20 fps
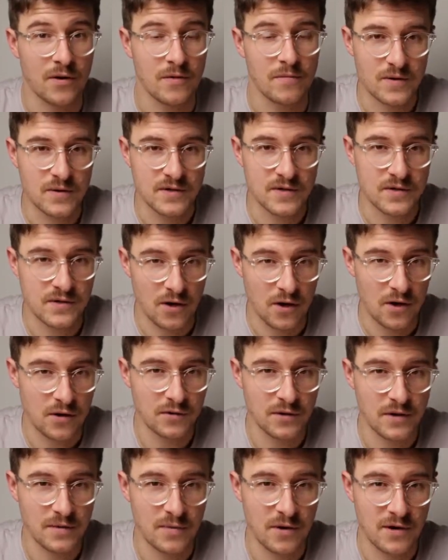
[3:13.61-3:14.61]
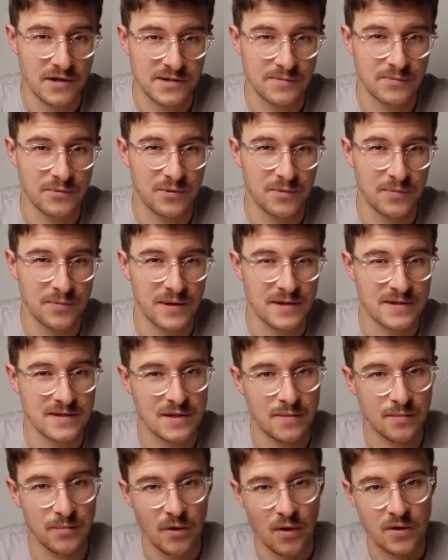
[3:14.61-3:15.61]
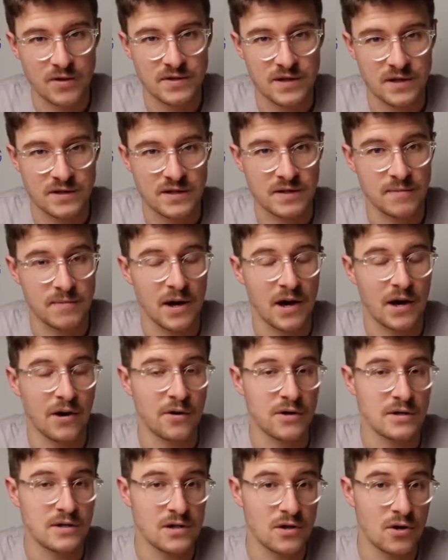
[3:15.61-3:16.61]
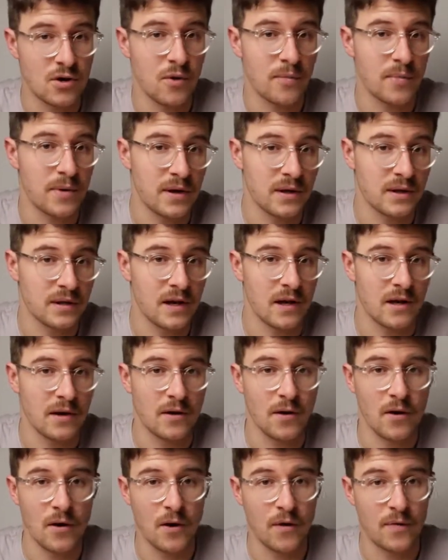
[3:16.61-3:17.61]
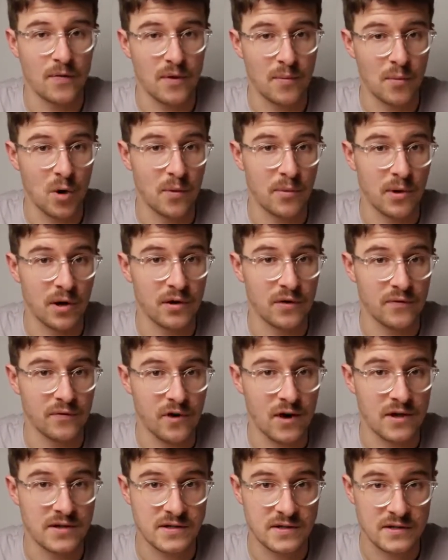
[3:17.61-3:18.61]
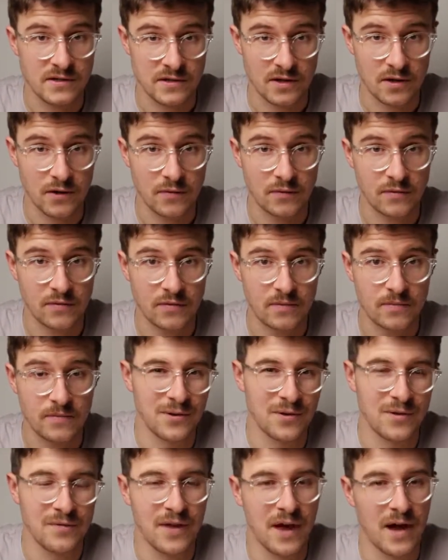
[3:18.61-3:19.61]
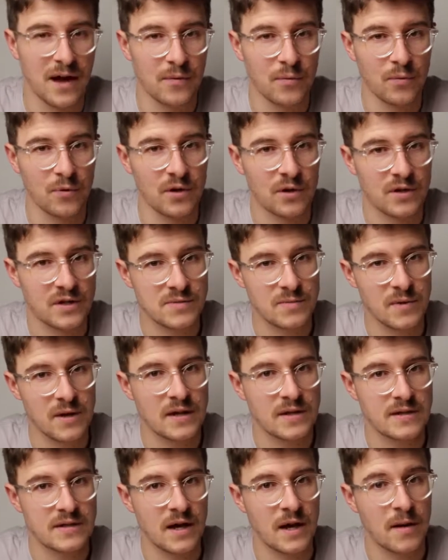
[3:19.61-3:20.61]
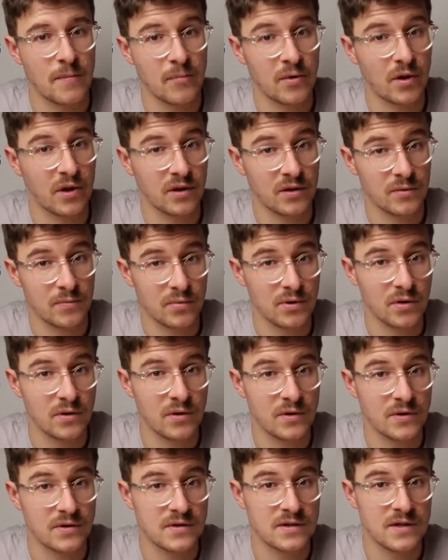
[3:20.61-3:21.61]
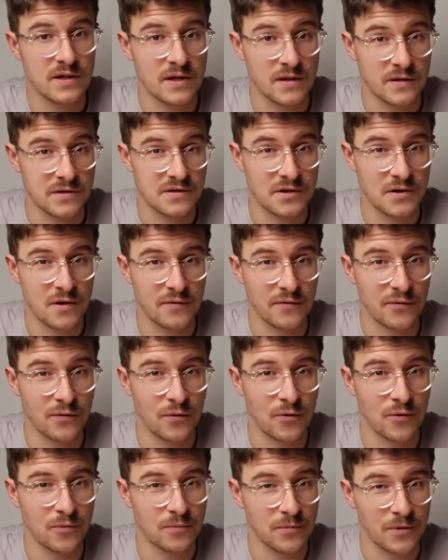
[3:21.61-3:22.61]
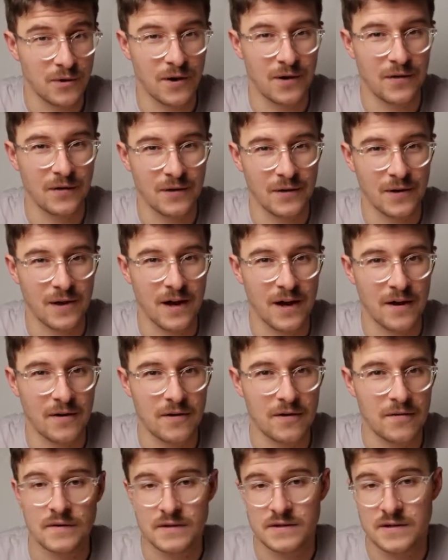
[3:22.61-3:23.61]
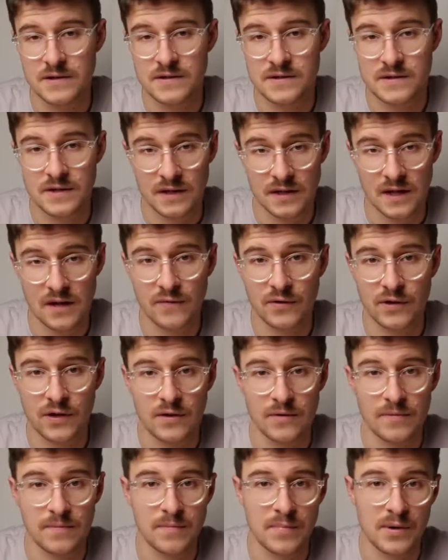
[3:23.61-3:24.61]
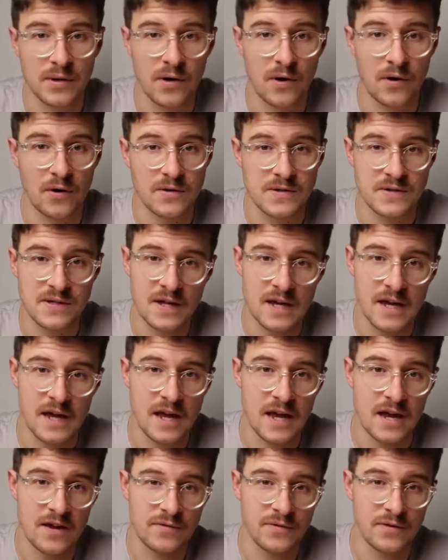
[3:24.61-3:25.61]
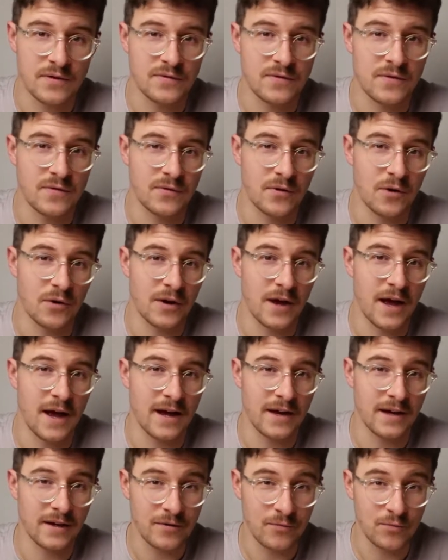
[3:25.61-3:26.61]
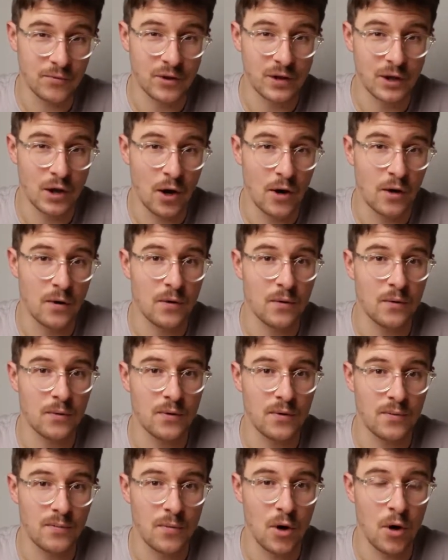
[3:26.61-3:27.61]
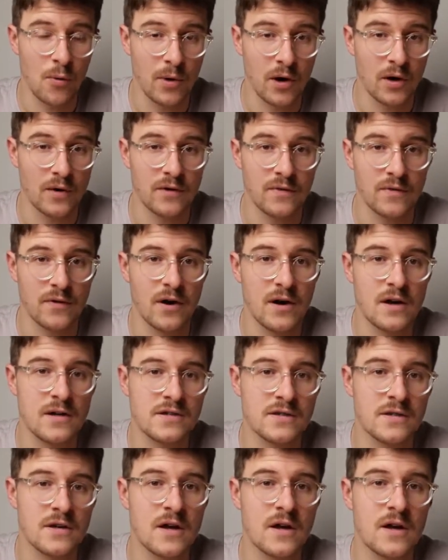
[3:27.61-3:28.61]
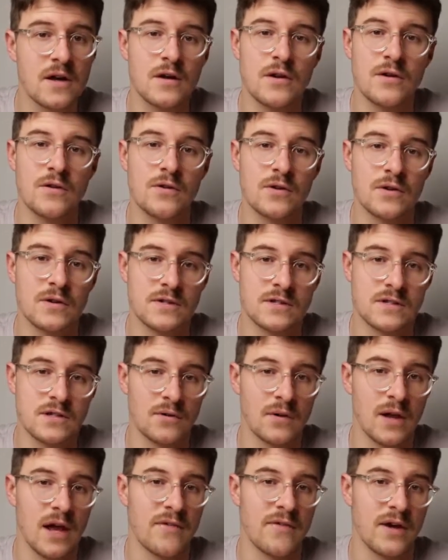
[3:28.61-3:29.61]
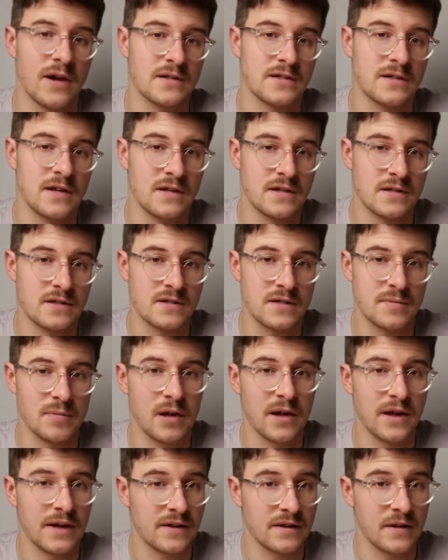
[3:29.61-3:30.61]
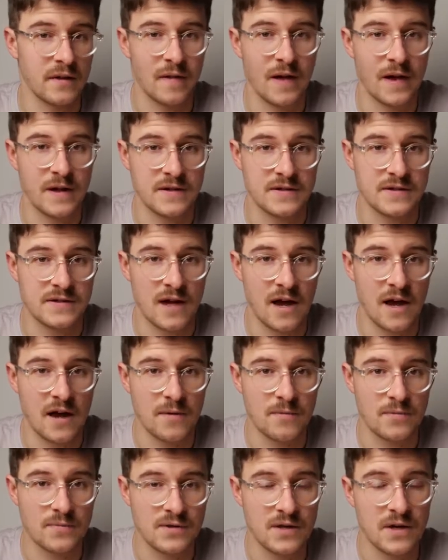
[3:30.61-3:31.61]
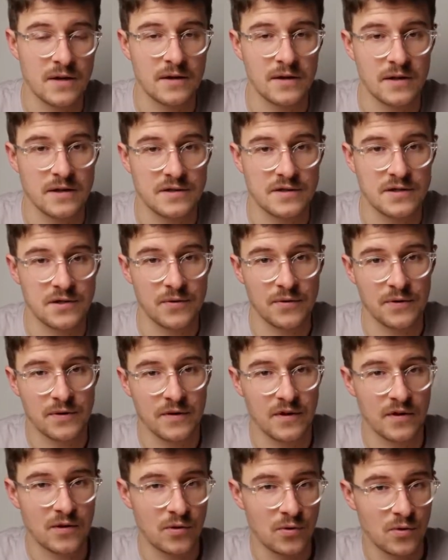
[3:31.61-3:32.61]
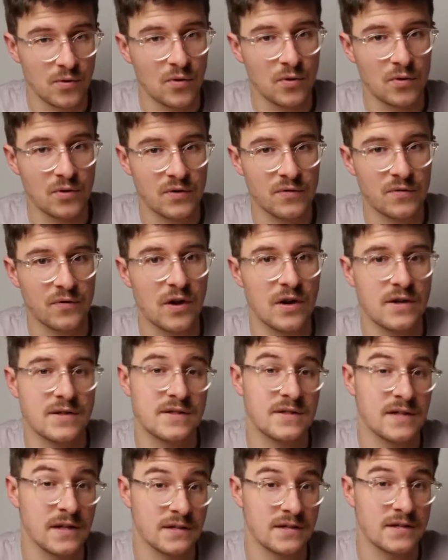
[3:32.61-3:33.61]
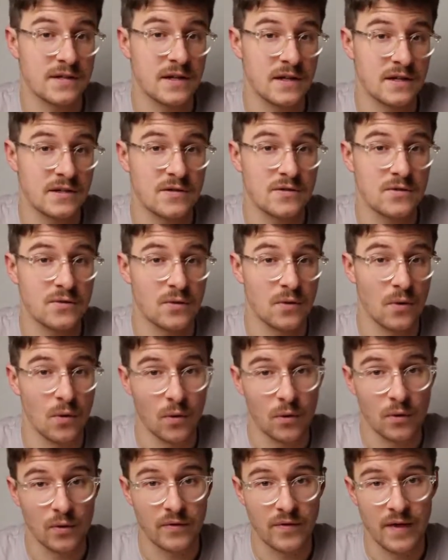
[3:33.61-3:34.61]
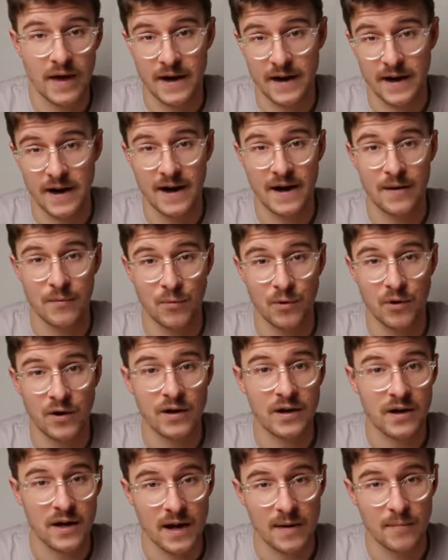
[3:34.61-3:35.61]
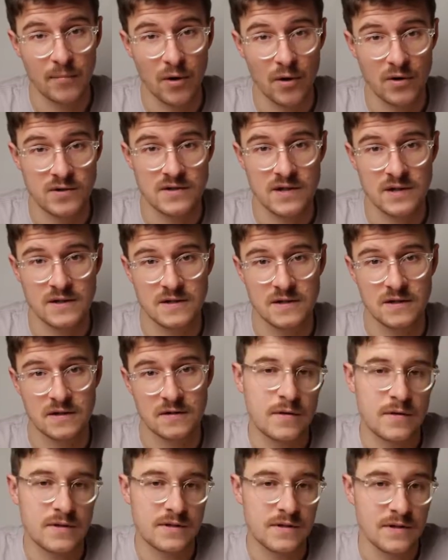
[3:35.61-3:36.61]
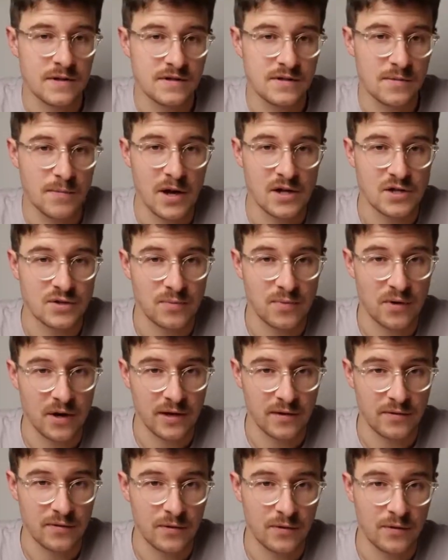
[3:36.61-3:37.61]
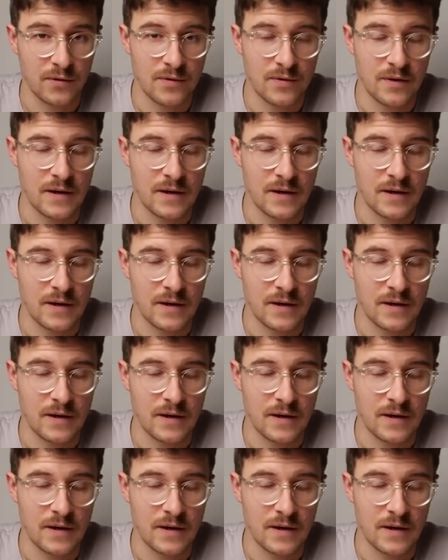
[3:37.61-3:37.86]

This is only possible because the processing power is not being done on the mobile device itself. All of the hard work is being done by computers in a server room on the cloud. This is significant because even if you've got a really old mobile device, you can still have access to playing the latest games, considering that your device doesn't need to do all of that hard work and processing. This is a major breakthrough.